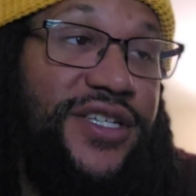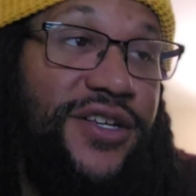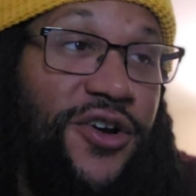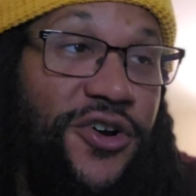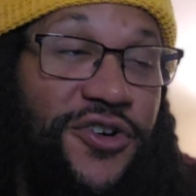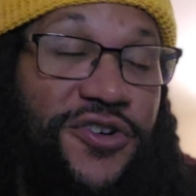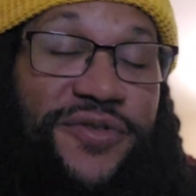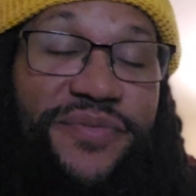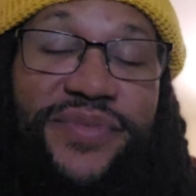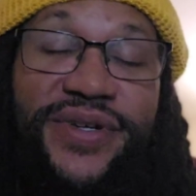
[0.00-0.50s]

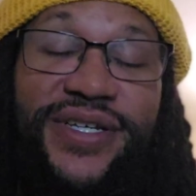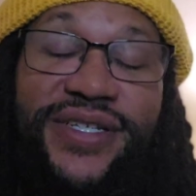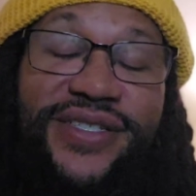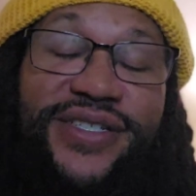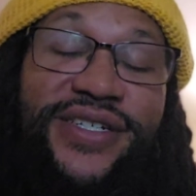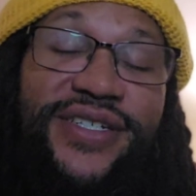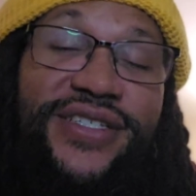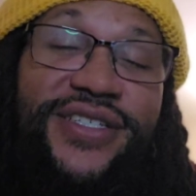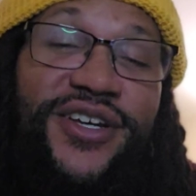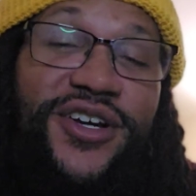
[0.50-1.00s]
Hurt
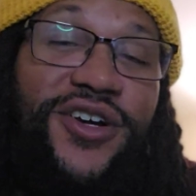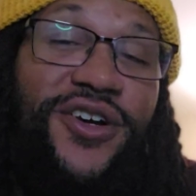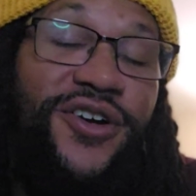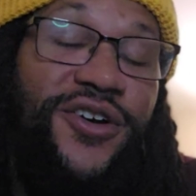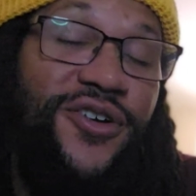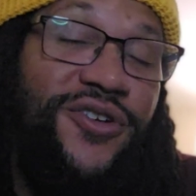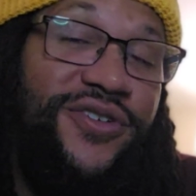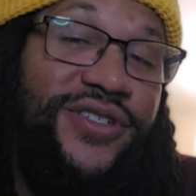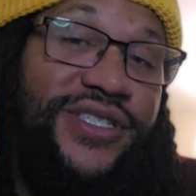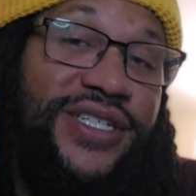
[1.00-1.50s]
Business,
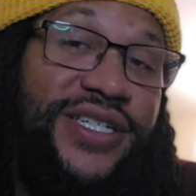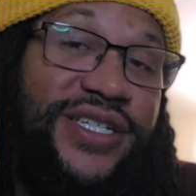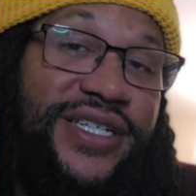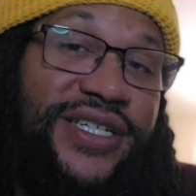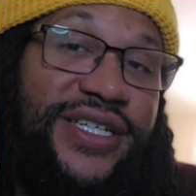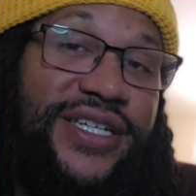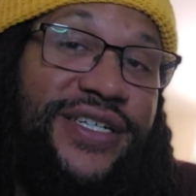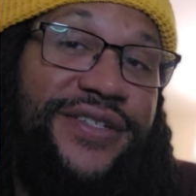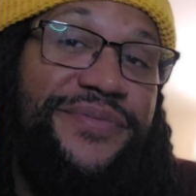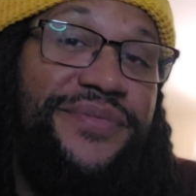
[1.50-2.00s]
Hurt
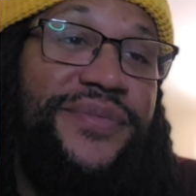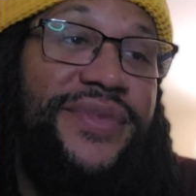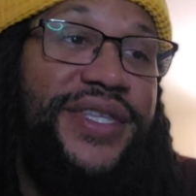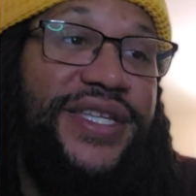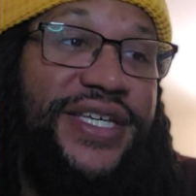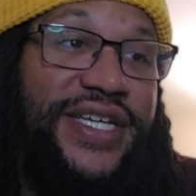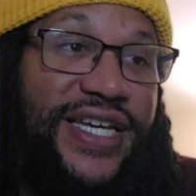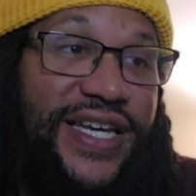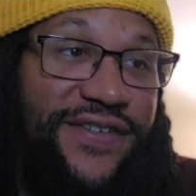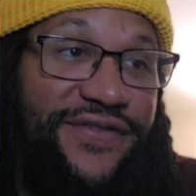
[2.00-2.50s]
Syndicate,
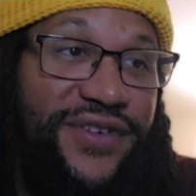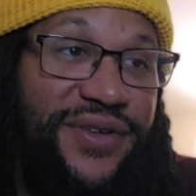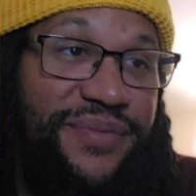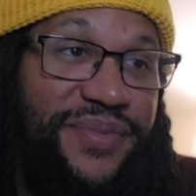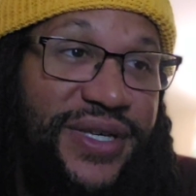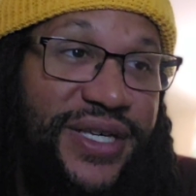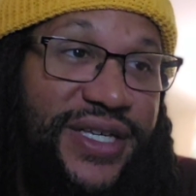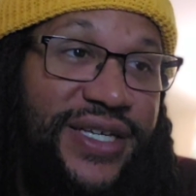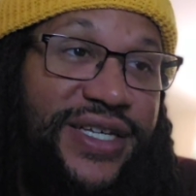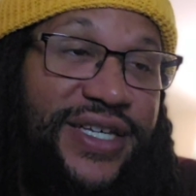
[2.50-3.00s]

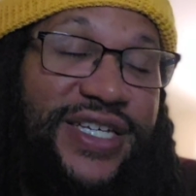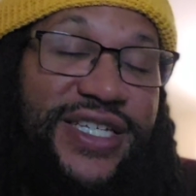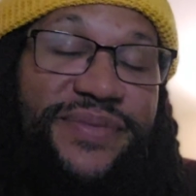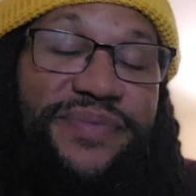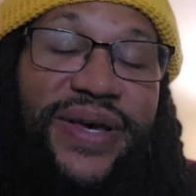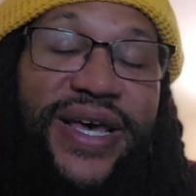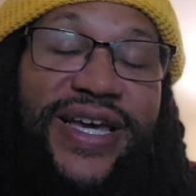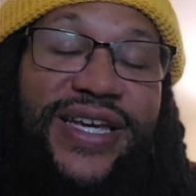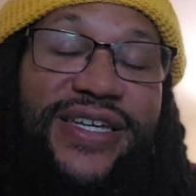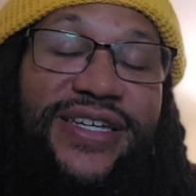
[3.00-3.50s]
MVP, he's
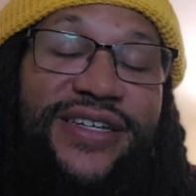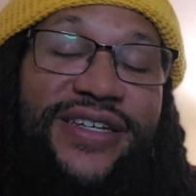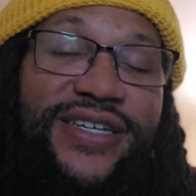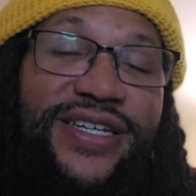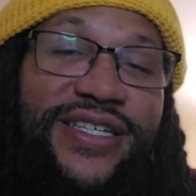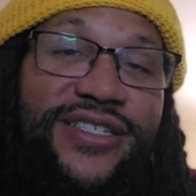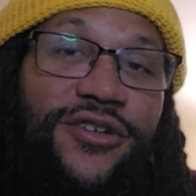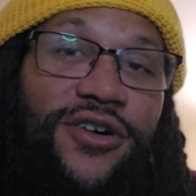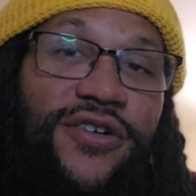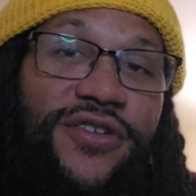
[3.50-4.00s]
back.
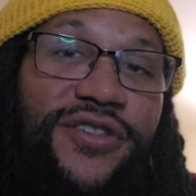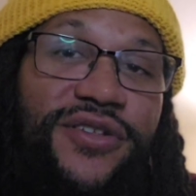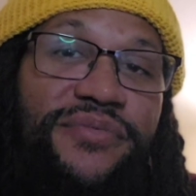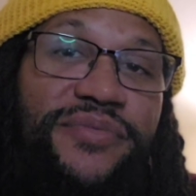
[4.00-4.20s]
He's on the